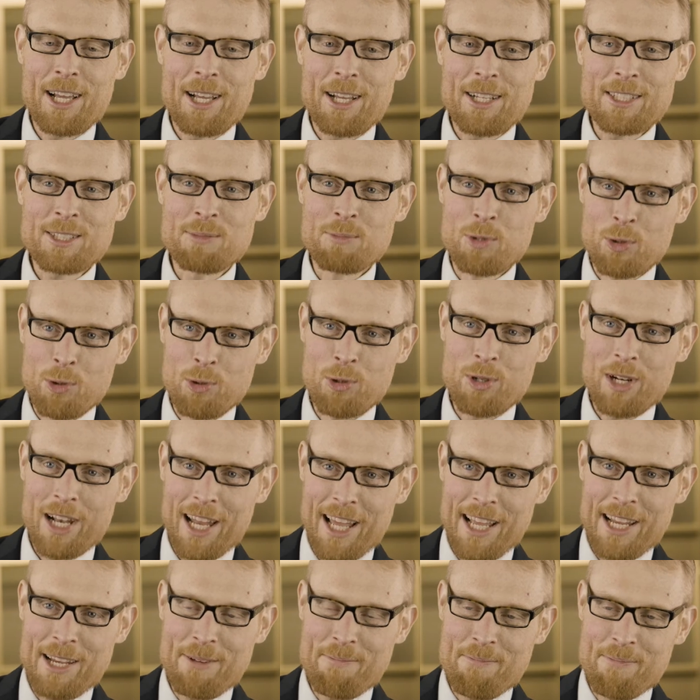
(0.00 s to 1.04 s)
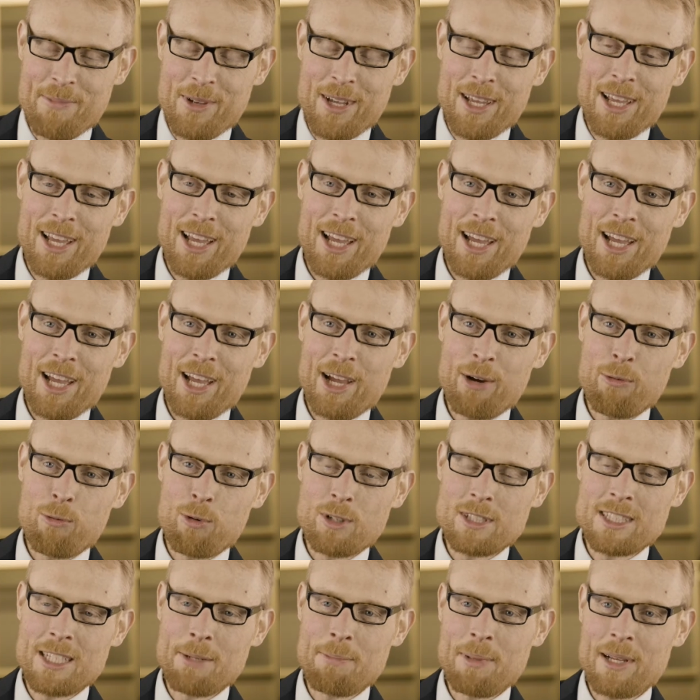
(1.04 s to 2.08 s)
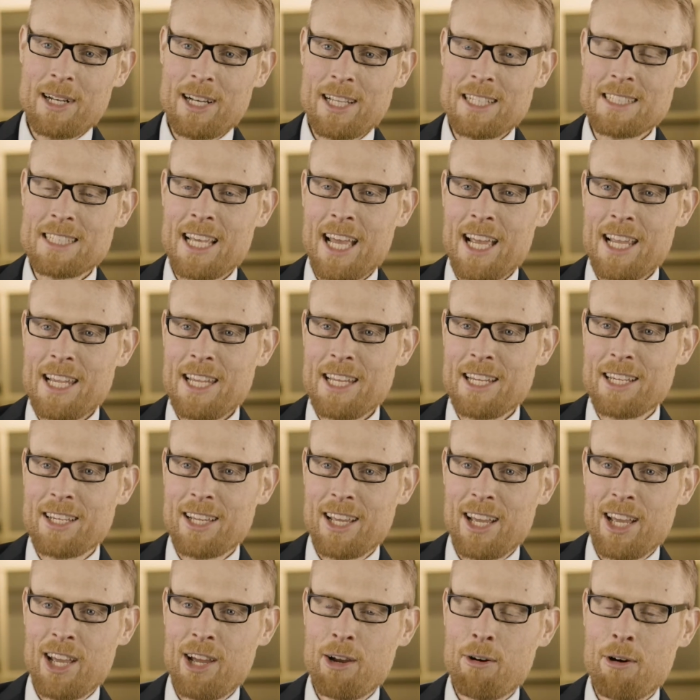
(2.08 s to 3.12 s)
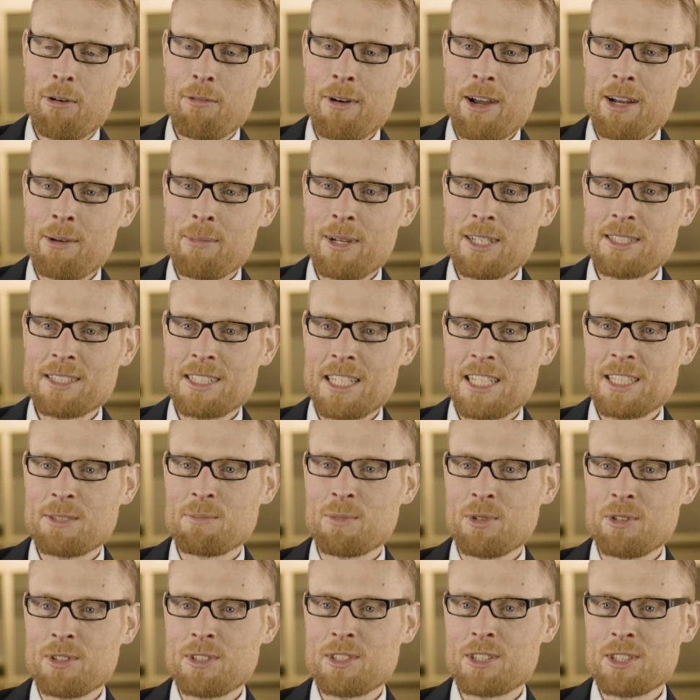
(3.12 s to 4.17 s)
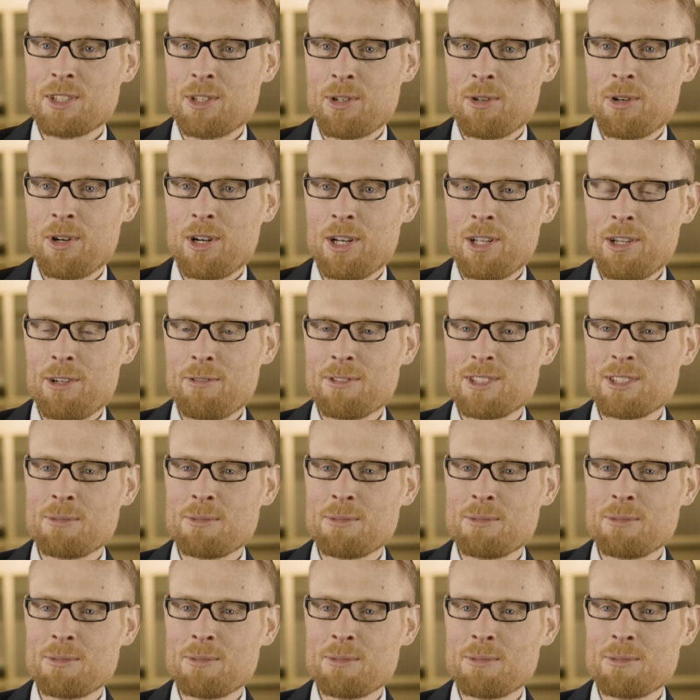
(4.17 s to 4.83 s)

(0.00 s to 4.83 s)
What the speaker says: a small claim would typically take around about 6 months to conclude.